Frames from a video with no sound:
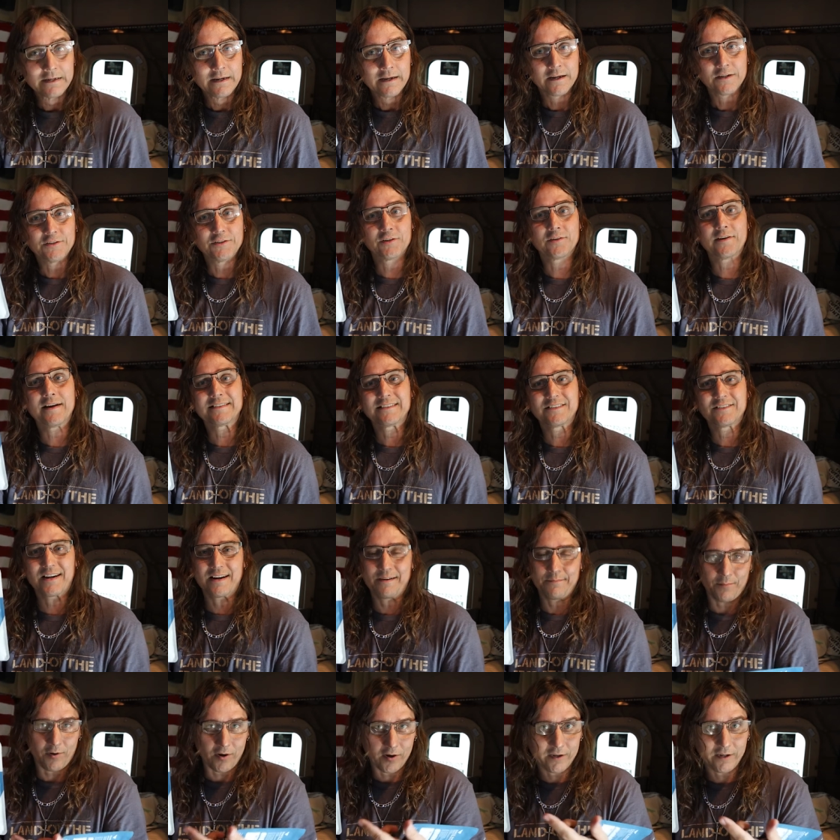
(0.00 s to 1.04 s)
because you're going to have to
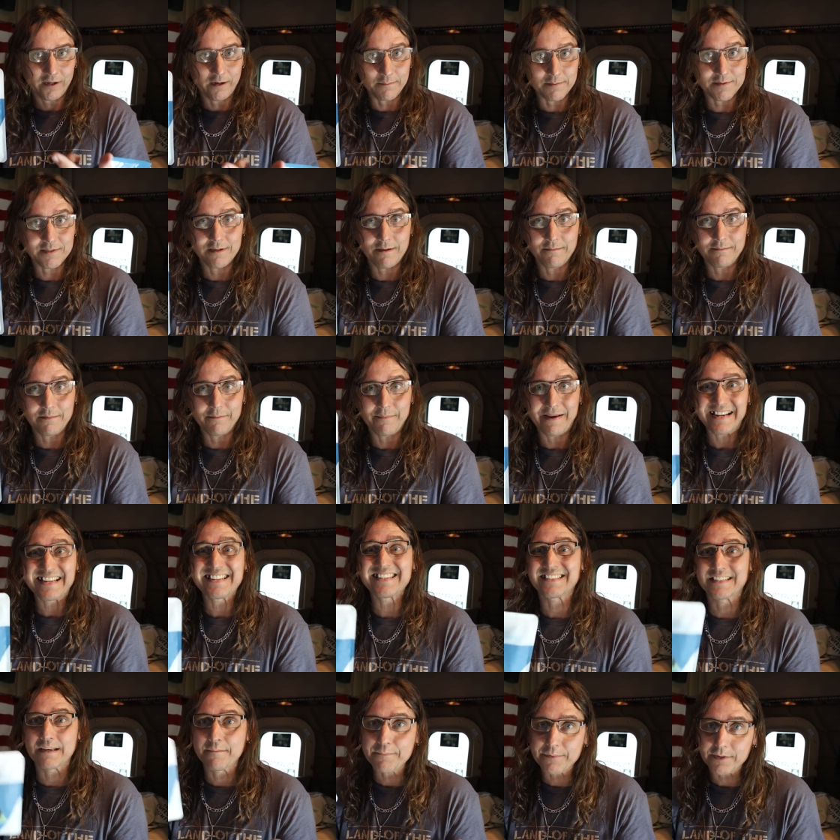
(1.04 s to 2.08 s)
try to market up some to
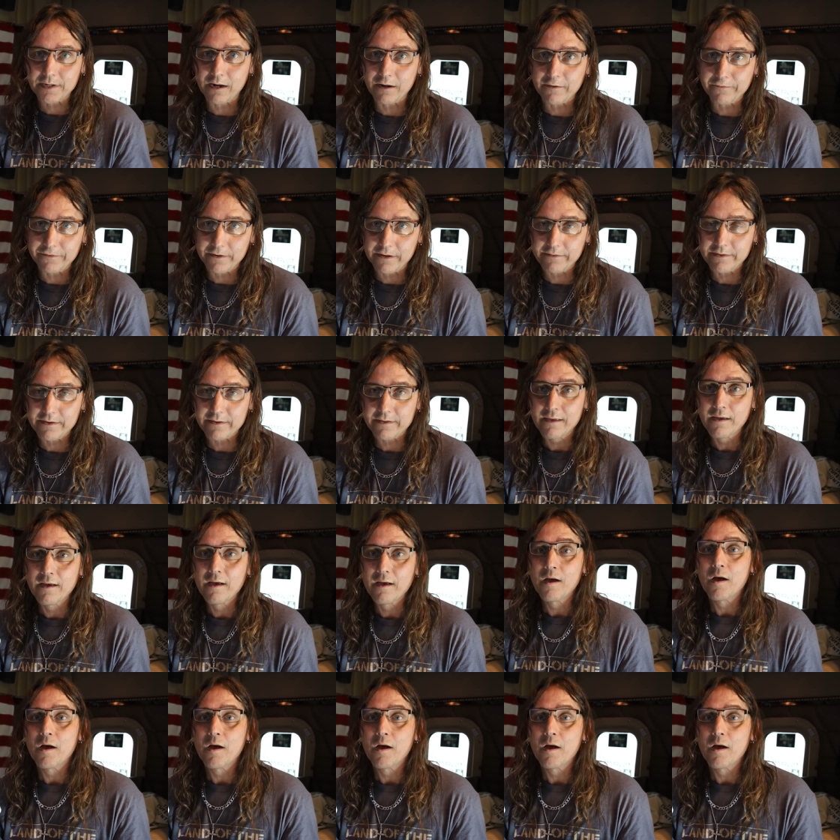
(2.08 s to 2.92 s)
make something off of it.